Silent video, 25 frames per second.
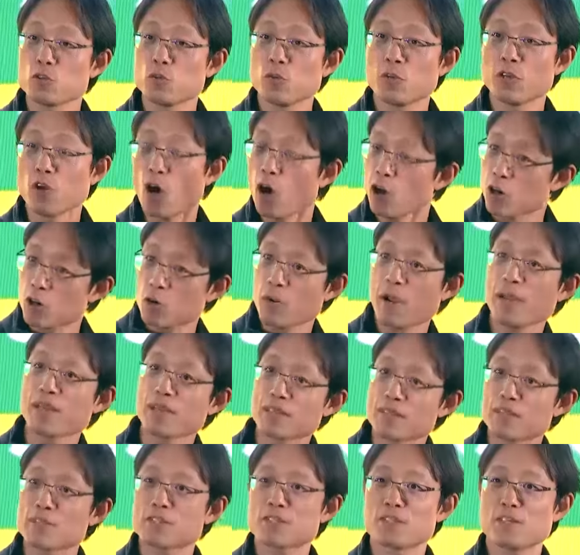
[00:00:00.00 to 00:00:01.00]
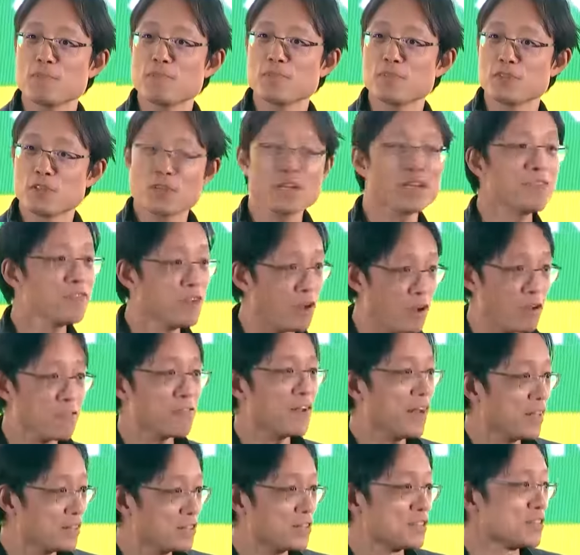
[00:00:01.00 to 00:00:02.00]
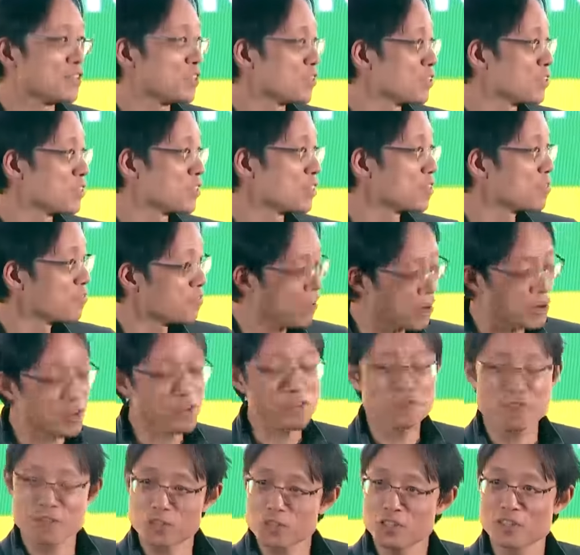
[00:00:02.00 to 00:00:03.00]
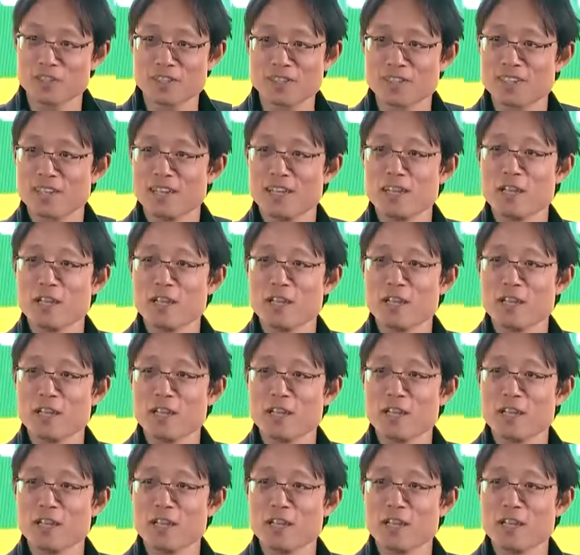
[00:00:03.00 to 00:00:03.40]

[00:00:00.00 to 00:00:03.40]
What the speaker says: to an autocratic system, you get very fast decisions. It's very efficient.